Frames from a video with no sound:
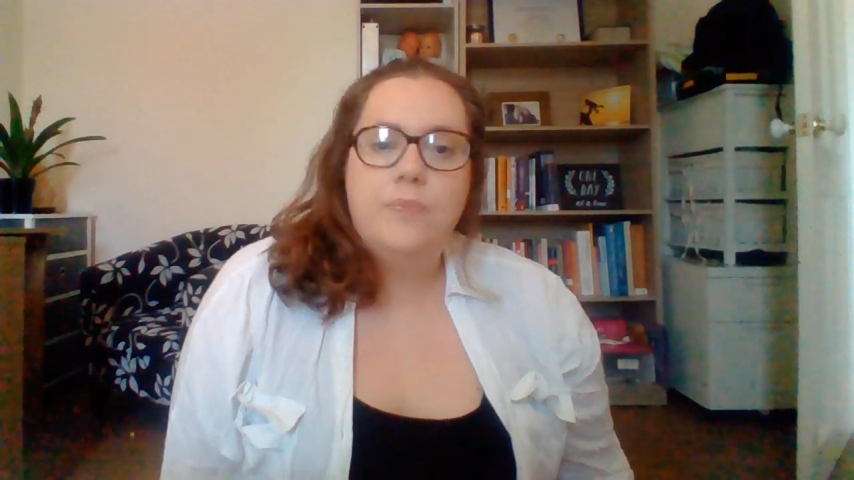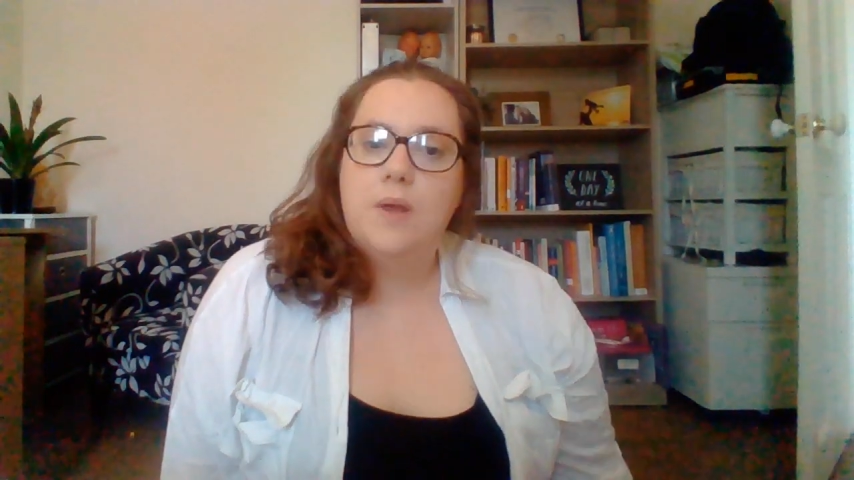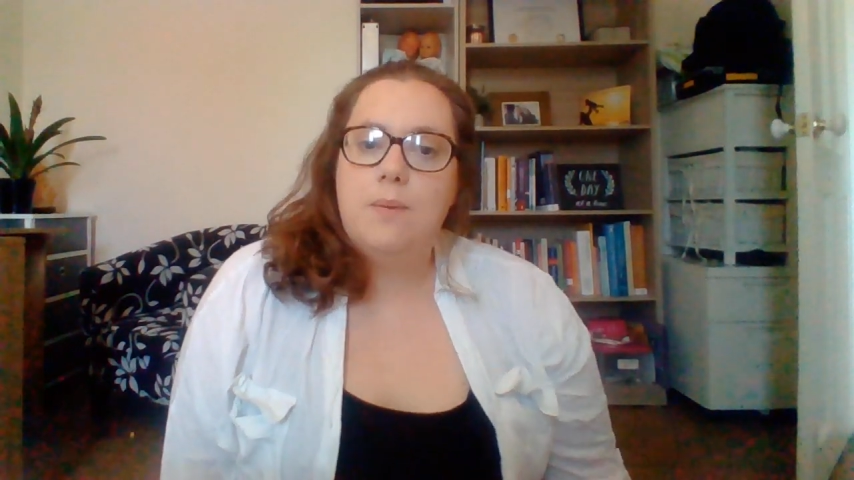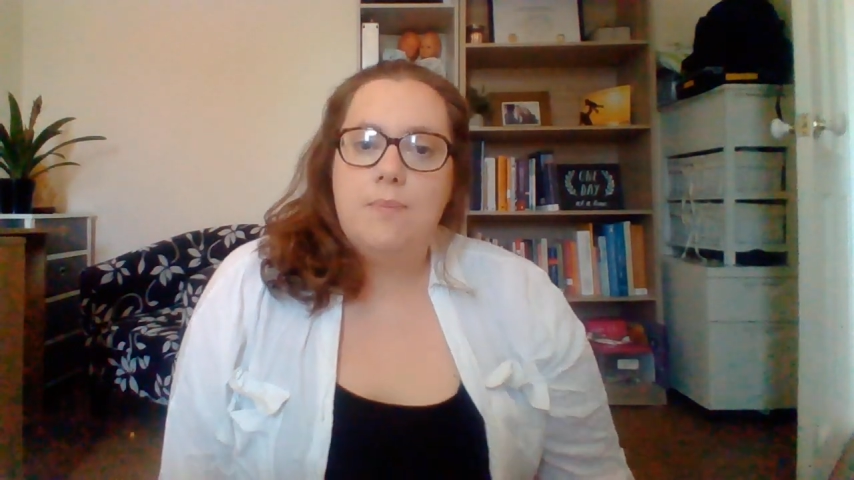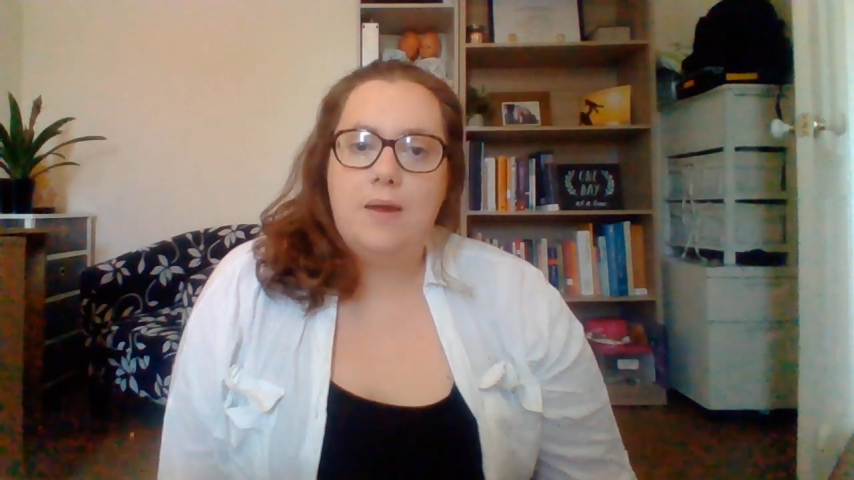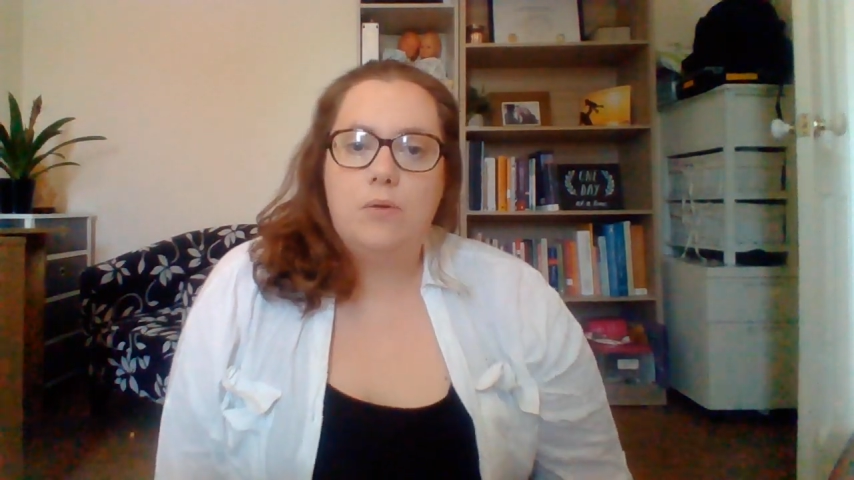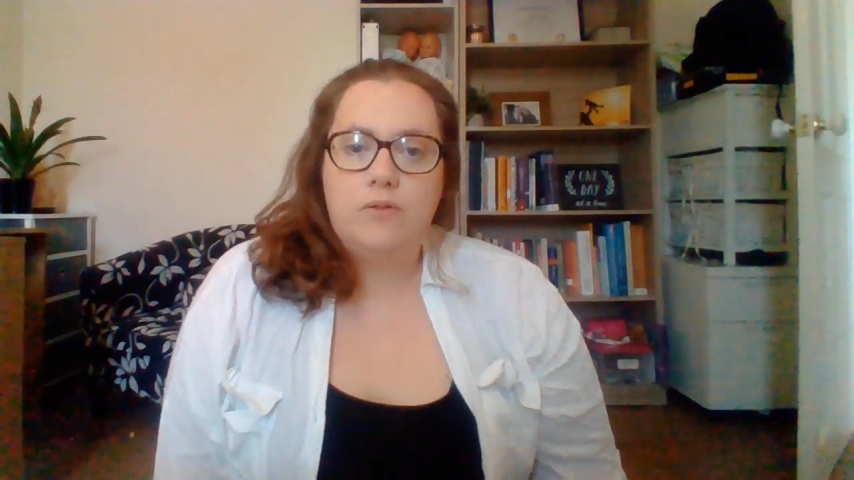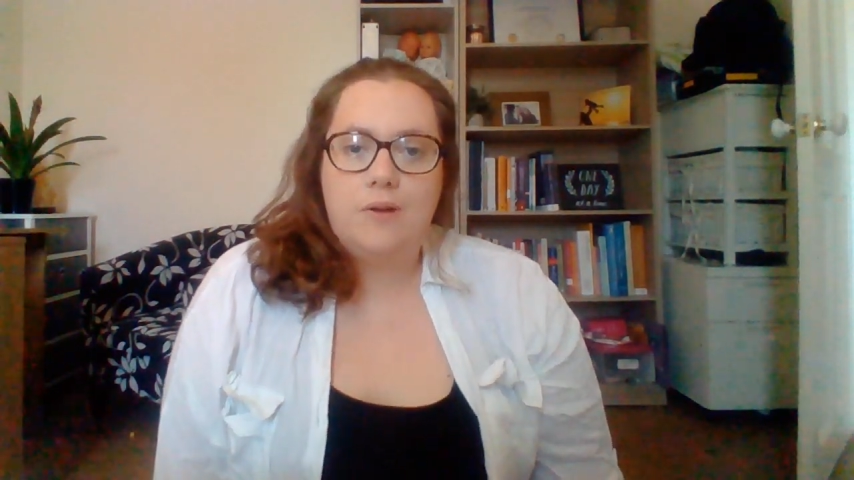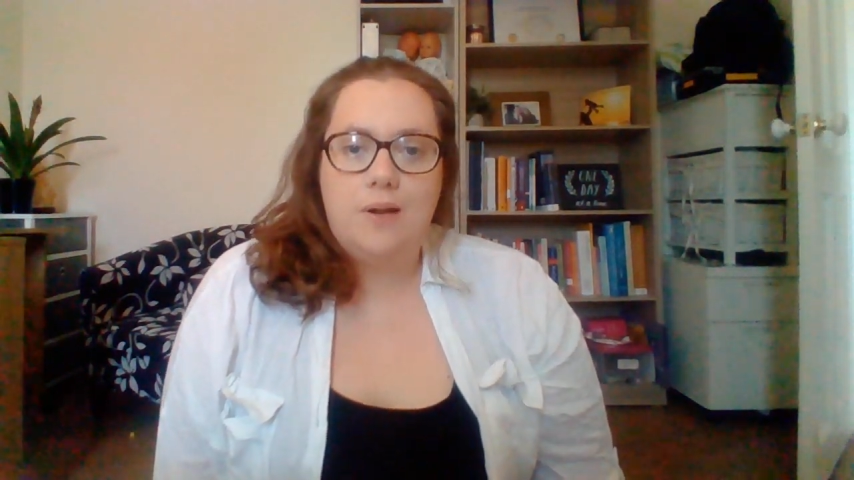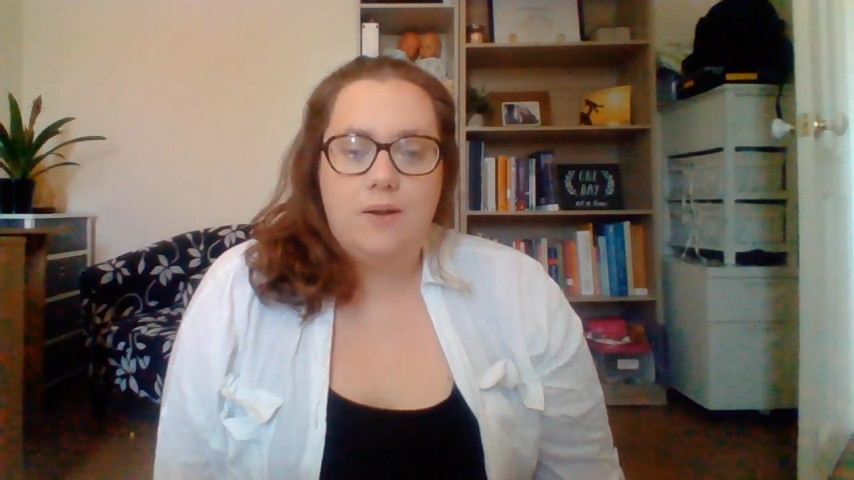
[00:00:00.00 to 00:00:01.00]
It may
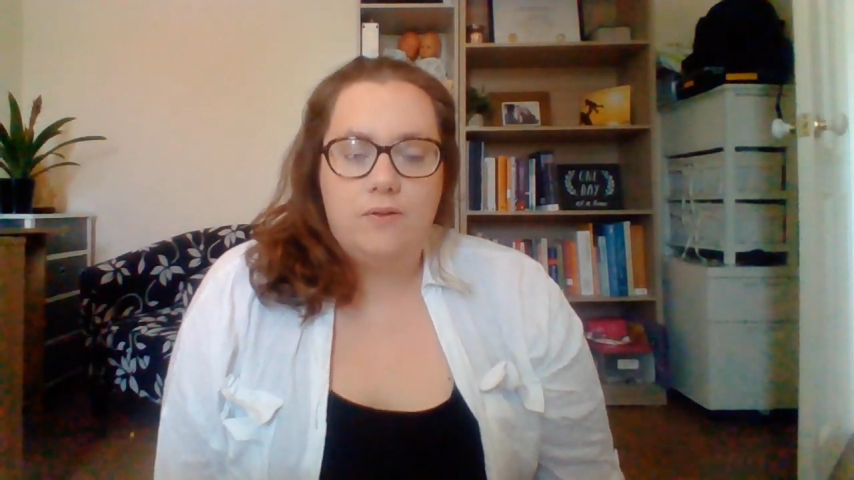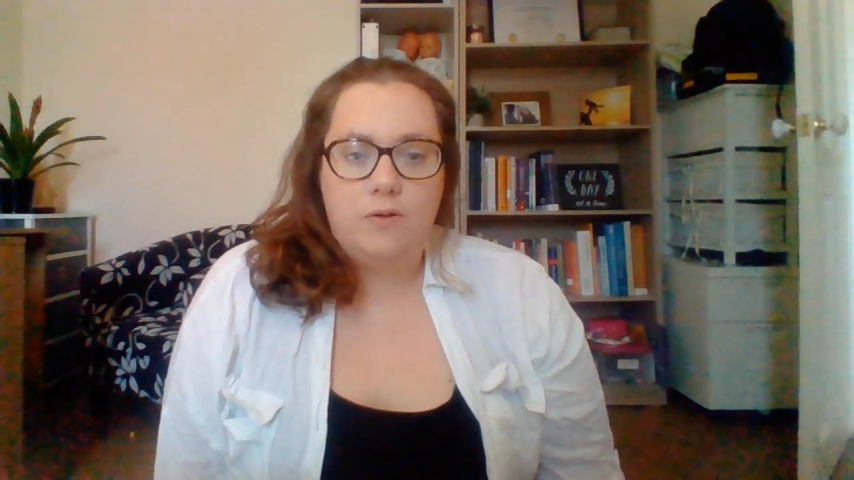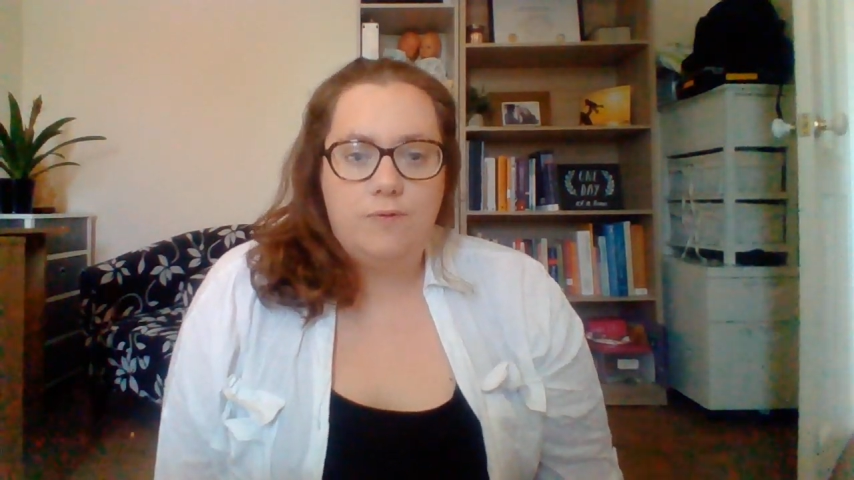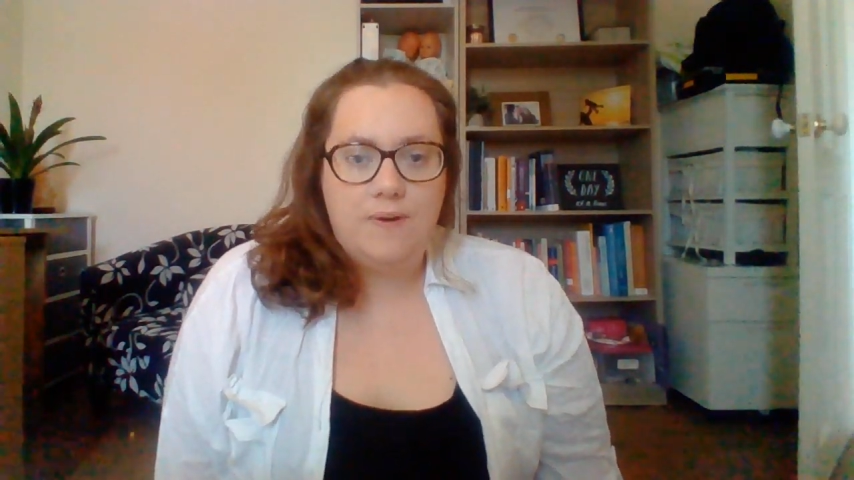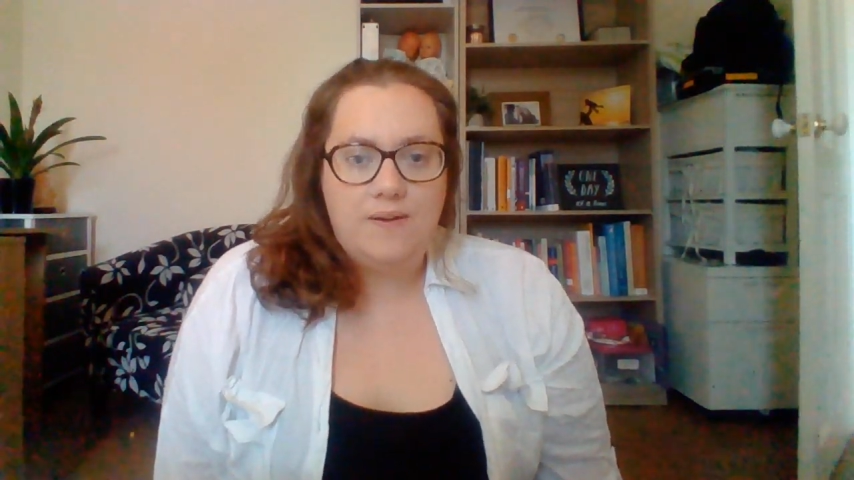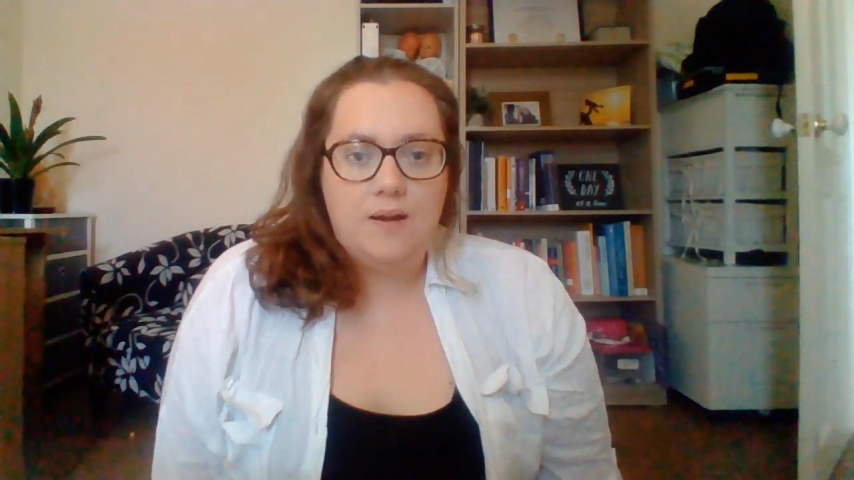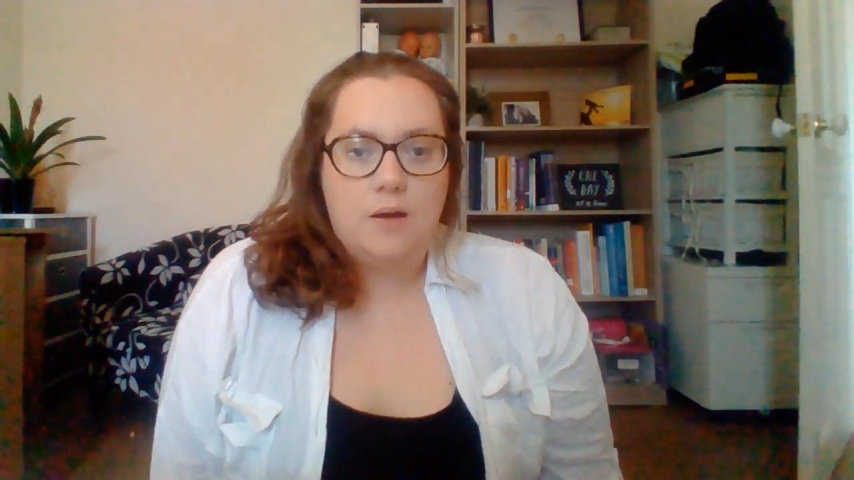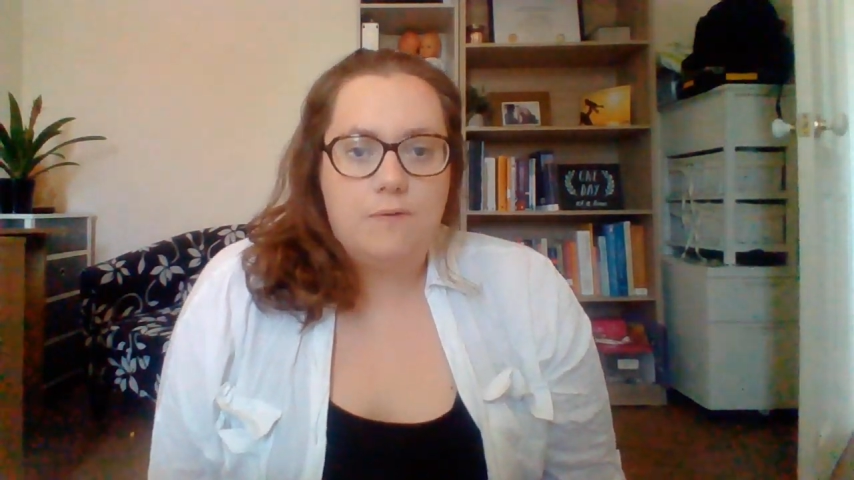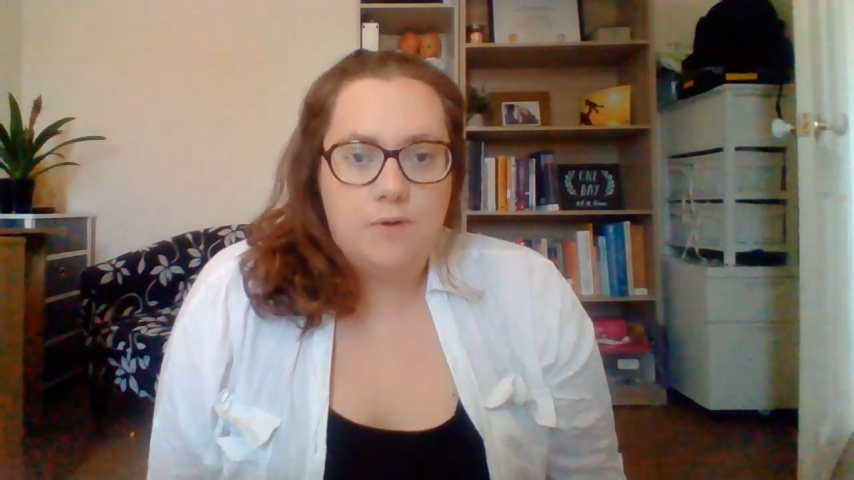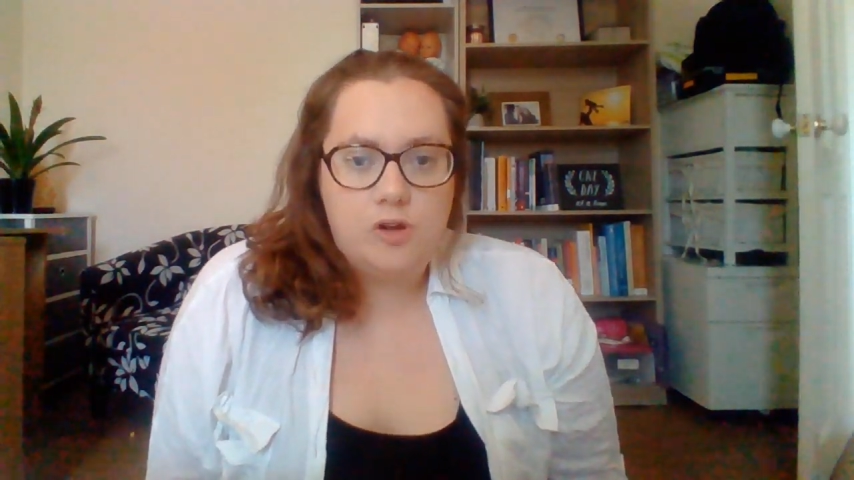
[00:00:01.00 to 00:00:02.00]
also lead to feeding
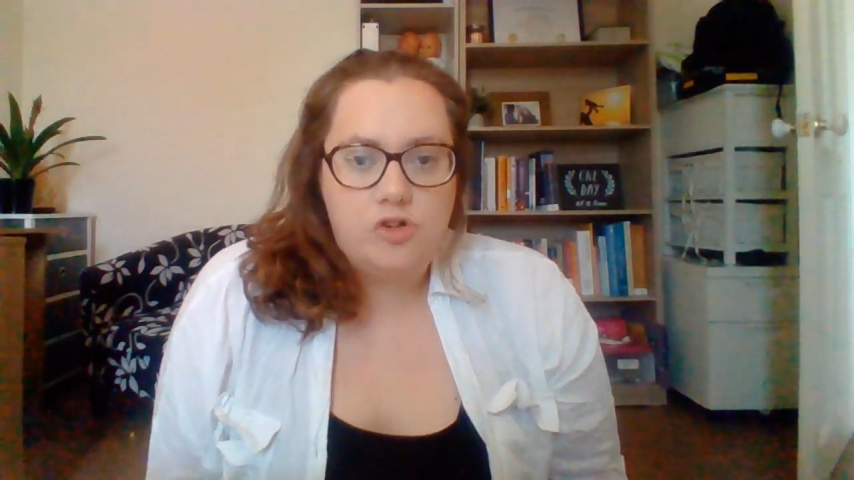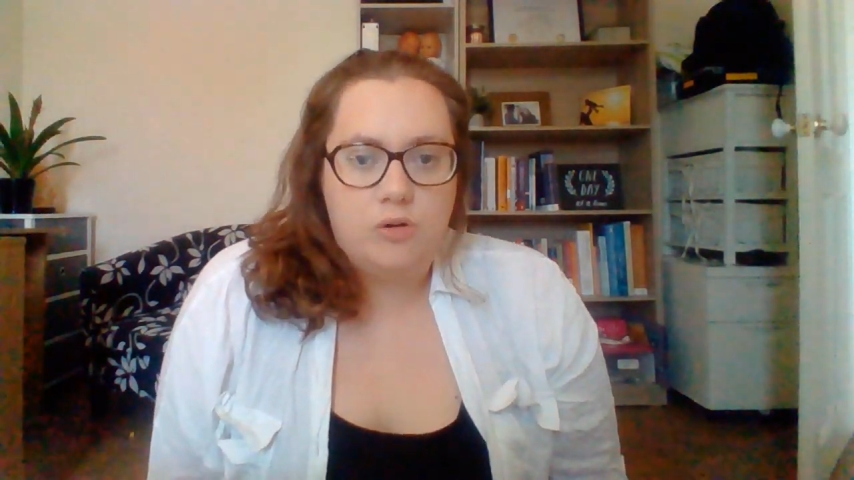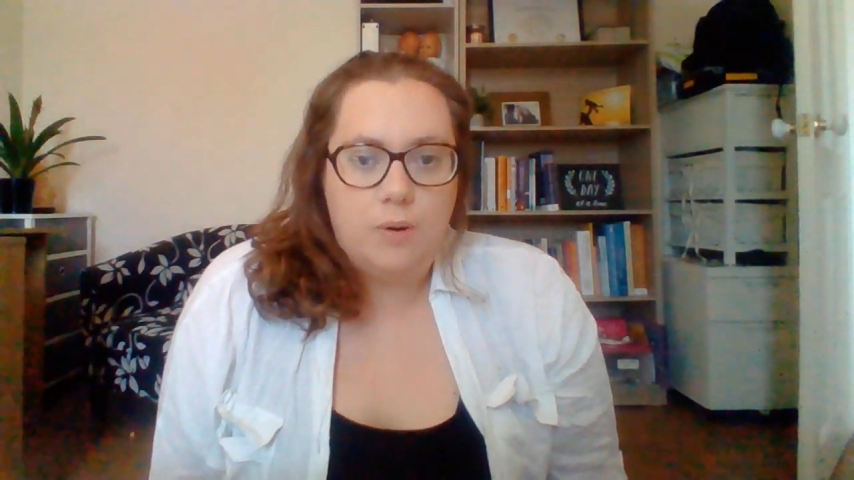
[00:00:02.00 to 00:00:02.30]
aversion,